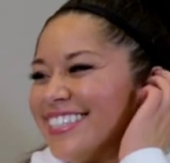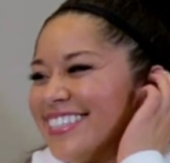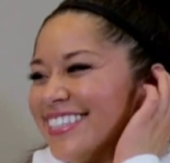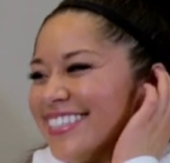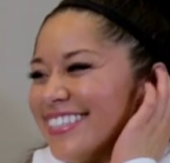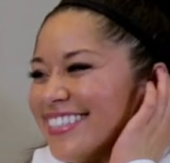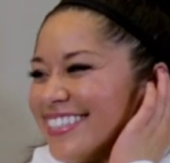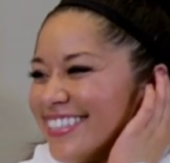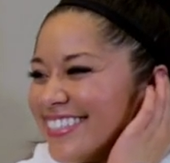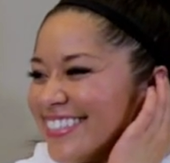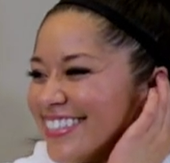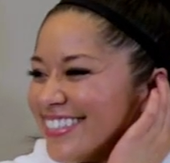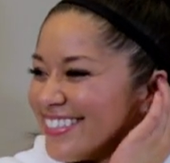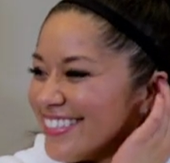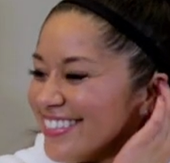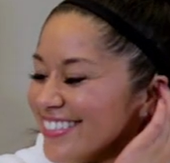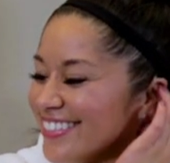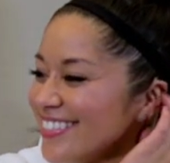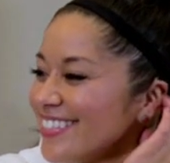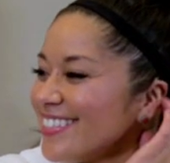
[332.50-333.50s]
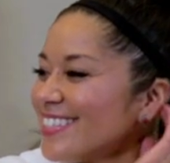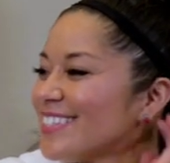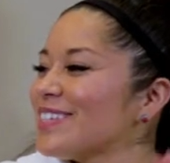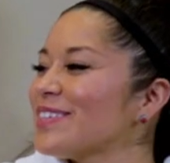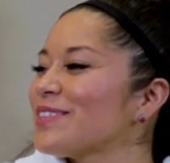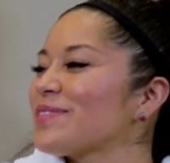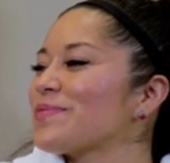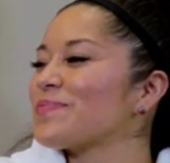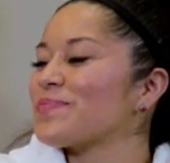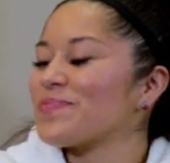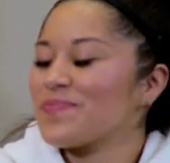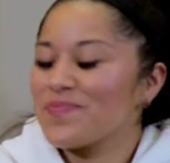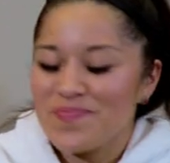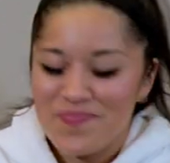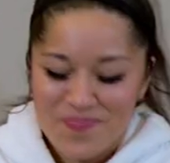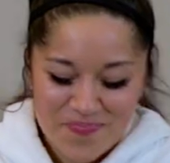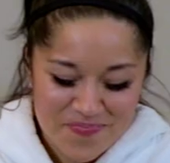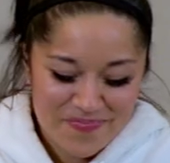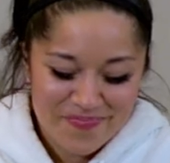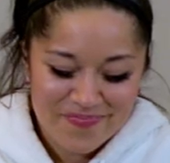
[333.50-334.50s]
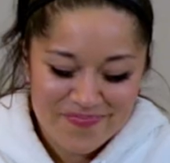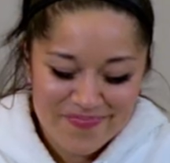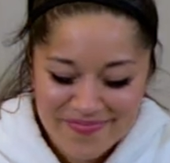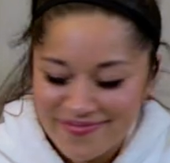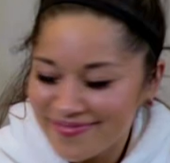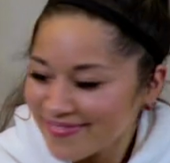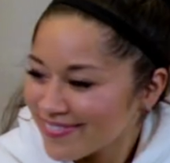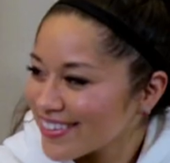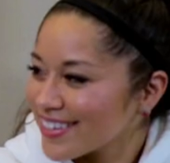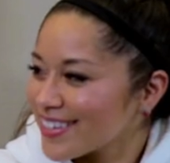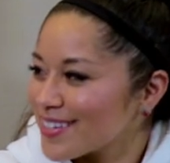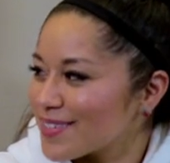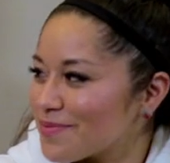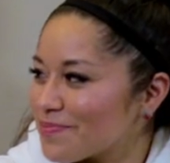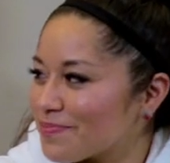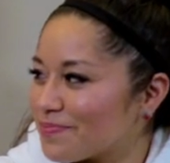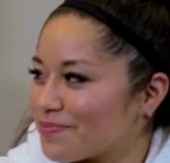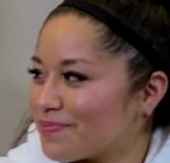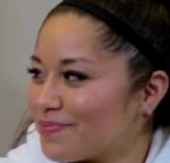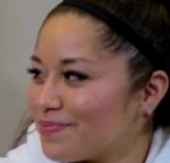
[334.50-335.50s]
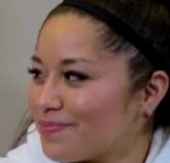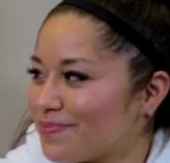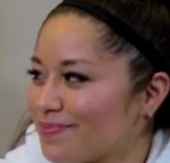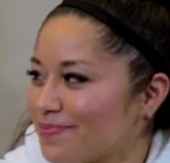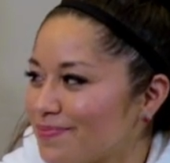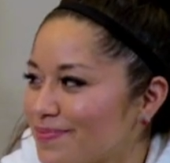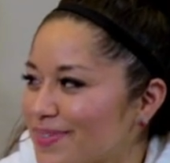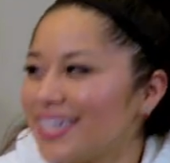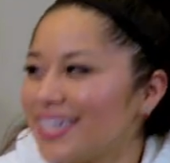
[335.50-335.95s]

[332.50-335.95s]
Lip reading: (not speaking)